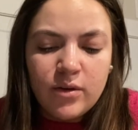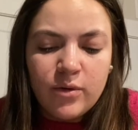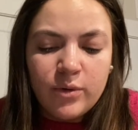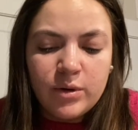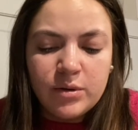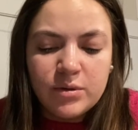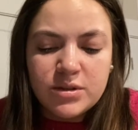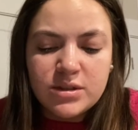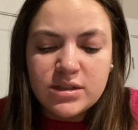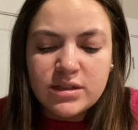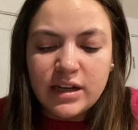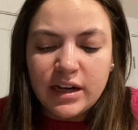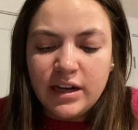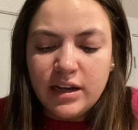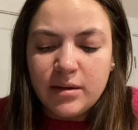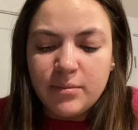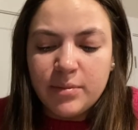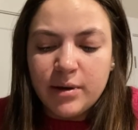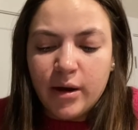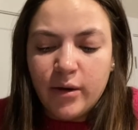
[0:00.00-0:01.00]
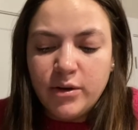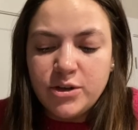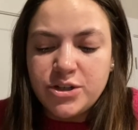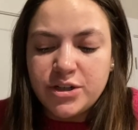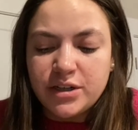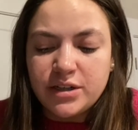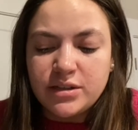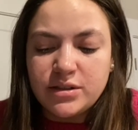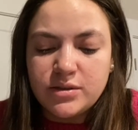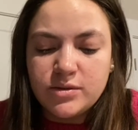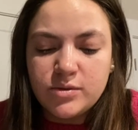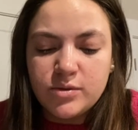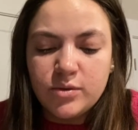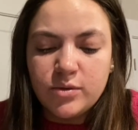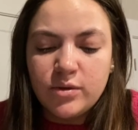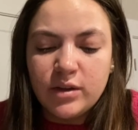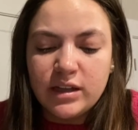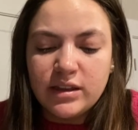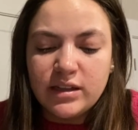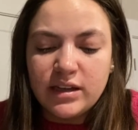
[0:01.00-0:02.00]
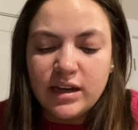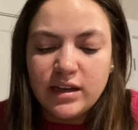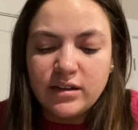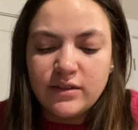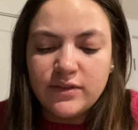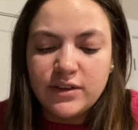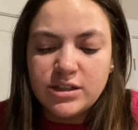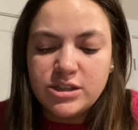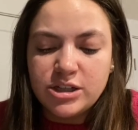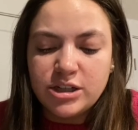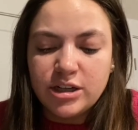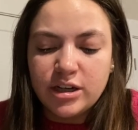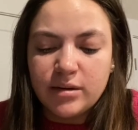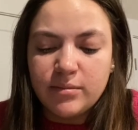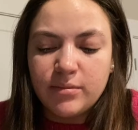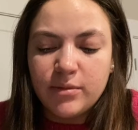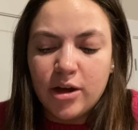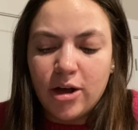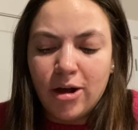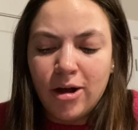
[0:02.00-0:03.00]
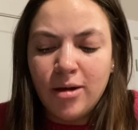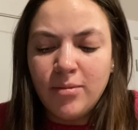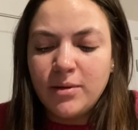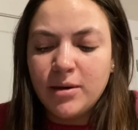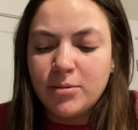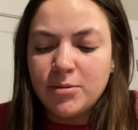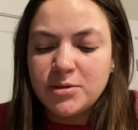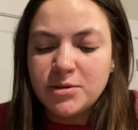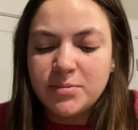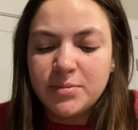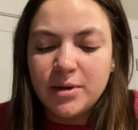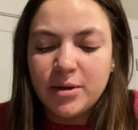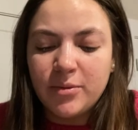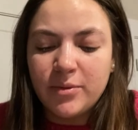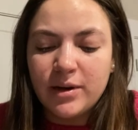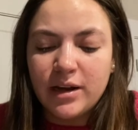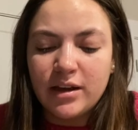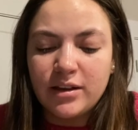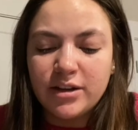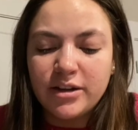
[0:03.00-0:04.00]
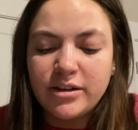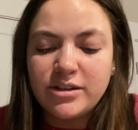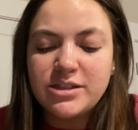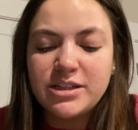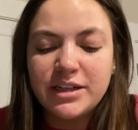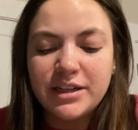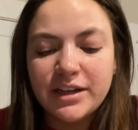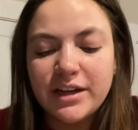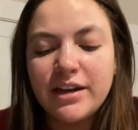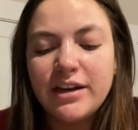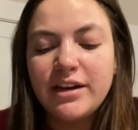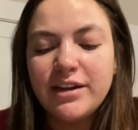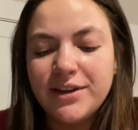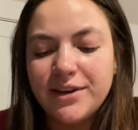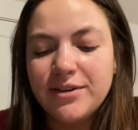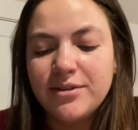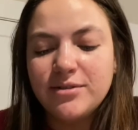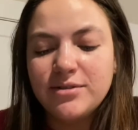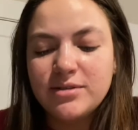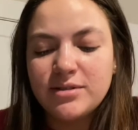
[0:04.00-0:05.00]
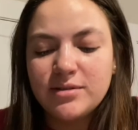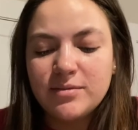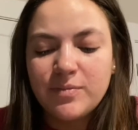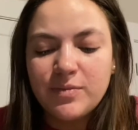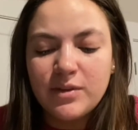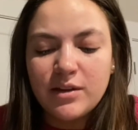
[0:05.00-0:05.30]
We were studying poetry in school at the end of the term. I'll be able to put what I learned to good use.